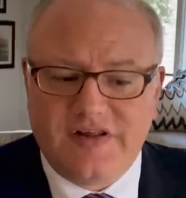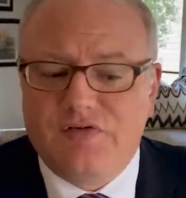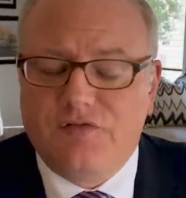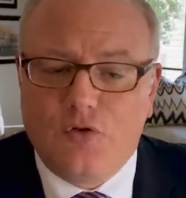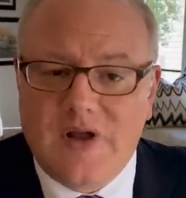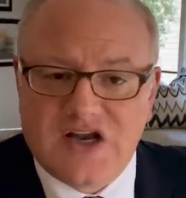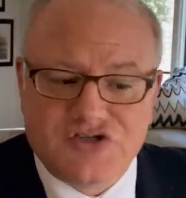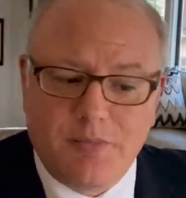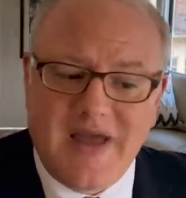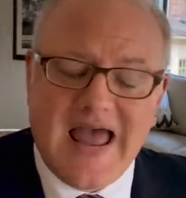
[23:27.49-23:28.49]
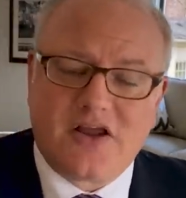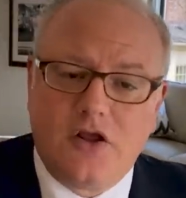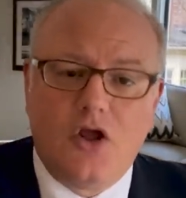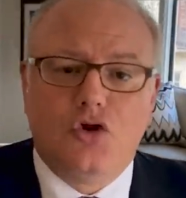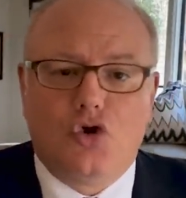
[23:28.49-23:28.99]
Even if you hedged it
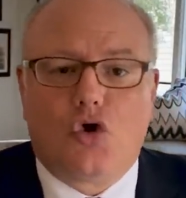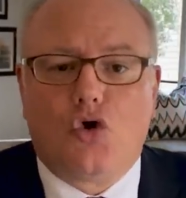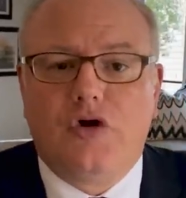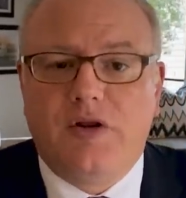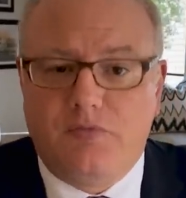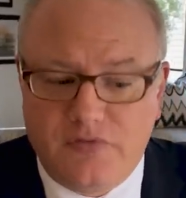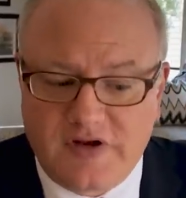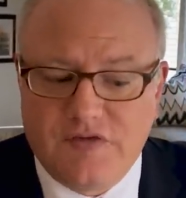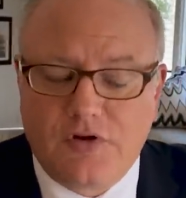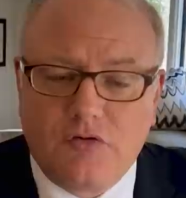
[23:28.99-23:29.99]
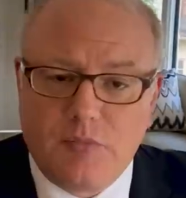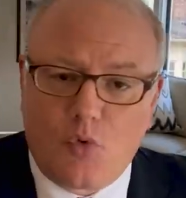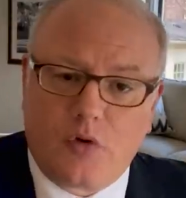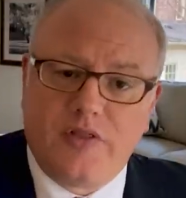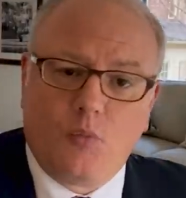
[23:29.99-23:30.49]
back, you're earning significantly
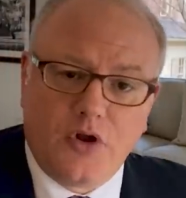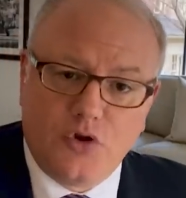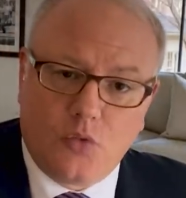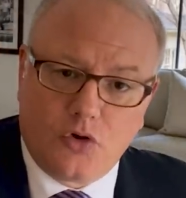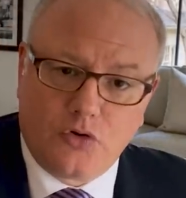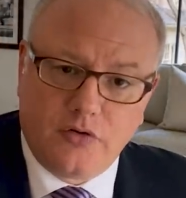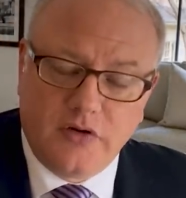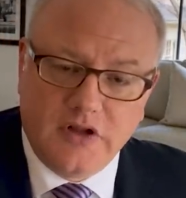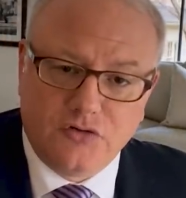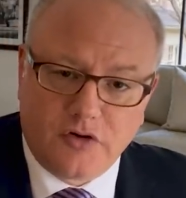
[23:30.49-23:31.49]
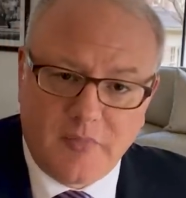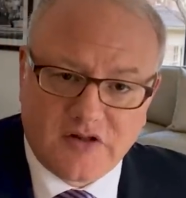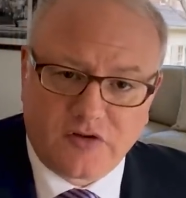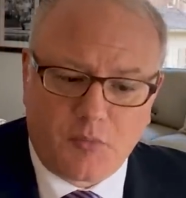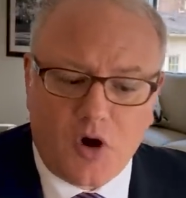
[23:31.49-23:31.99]
more than what you earn in your
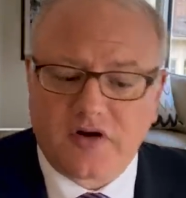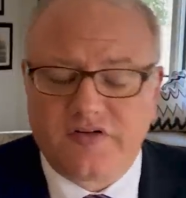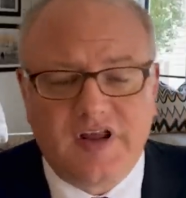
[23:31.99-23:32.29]
domestic market.